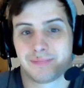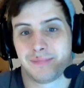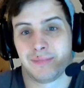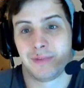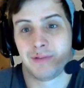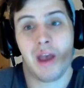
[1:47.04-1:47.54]

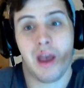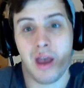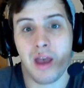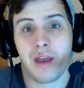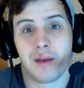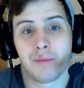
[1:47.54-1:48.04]

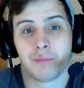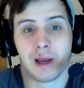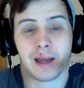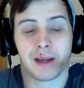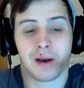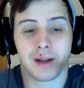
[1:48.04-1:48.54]
yeah,
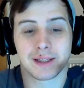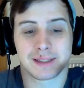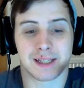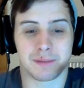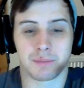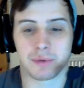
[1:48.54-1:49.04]

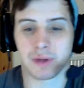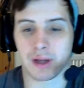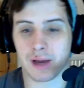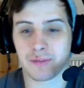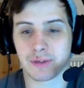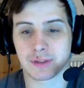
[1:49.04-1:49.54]
honestly,
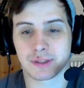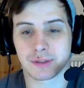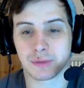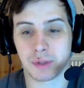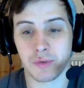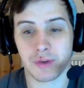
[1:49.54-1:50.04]

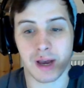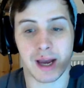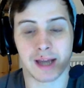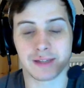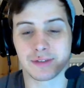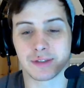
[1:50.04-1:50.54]
you
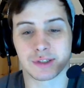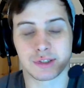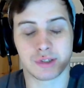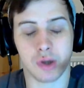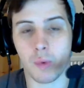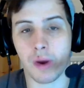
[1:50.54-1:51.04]
guys have done
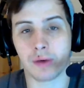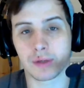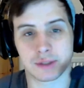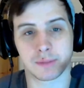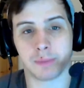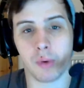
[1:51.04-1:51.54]
so well to
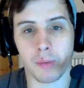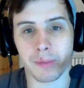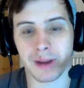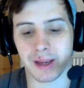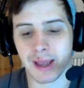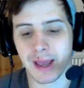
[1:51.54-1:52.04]
support
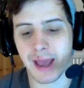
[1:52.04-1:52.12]
me.